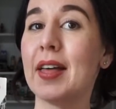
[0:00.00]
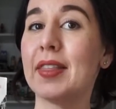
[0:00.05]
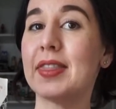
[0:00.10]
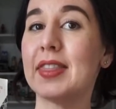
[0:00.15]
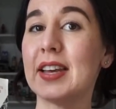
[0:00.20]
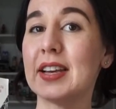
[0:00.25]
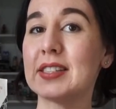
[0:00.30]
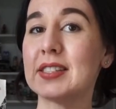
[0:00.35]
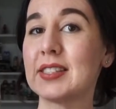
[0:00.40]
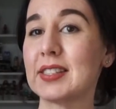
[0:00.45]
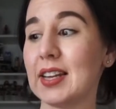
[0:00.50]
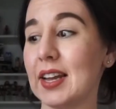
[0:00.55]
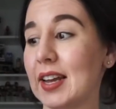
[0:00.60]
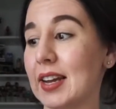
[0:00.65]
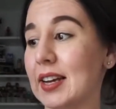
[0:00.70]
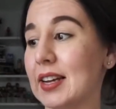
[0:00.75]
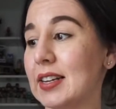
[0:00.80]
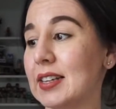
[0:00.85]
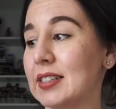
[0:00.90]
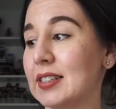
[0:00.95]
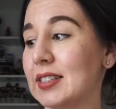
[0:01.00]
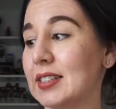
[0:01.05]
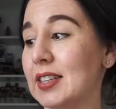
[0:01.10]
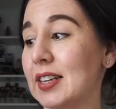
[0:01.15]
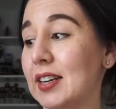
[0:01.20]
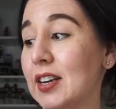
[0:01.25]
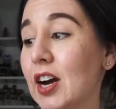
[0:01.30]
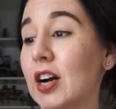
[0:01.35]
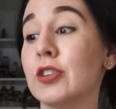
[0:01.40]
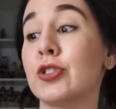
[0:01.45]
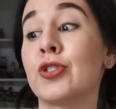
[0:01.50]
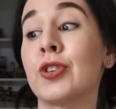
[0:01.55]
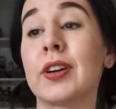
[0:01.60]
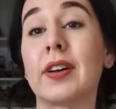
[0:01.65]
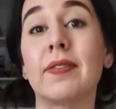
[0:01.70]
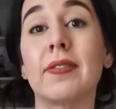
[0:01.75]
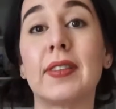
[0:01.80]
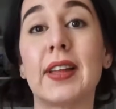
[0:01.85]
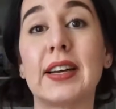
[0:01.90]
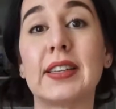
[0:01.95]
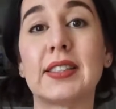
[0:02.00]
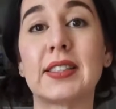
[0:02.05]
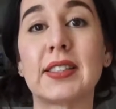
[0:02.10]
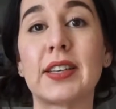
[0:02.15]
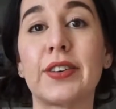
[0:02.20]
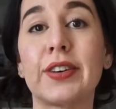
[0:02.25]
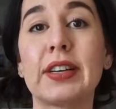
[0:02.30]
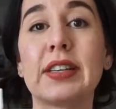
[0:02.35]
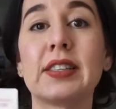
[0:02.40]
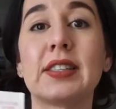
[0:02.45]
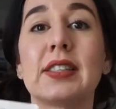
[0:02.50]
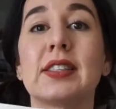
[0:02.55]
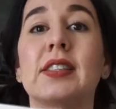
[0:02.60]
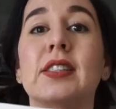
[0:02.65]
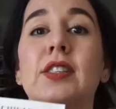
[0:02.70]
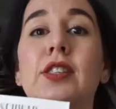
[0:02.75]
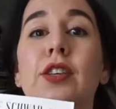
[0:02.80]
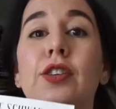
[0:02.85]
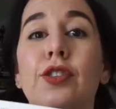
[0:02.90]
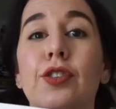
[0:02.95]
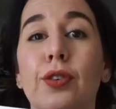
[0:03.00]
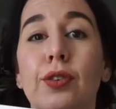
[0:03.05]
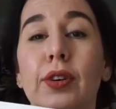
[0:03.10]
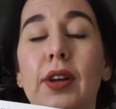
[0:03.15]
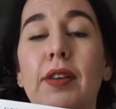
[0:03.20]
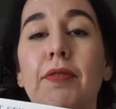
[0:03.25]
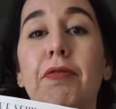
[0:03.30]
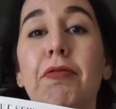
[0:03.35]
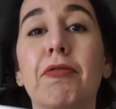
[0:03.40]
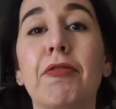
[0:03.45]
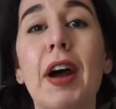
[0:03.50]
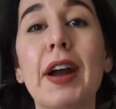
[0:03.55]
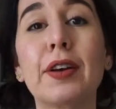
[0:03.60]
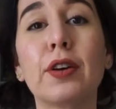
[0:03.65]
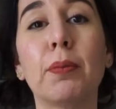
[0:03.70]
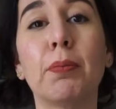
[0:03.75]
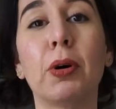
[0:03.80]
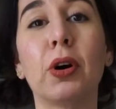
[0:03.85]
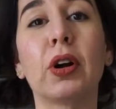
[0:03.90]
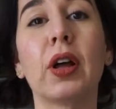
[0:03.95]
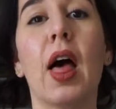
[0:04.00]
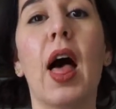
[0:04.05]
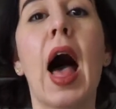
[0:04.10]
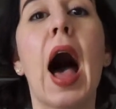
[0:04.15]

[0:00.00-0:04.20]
This is the Conjuring of Light series. This is the 3rd and final book.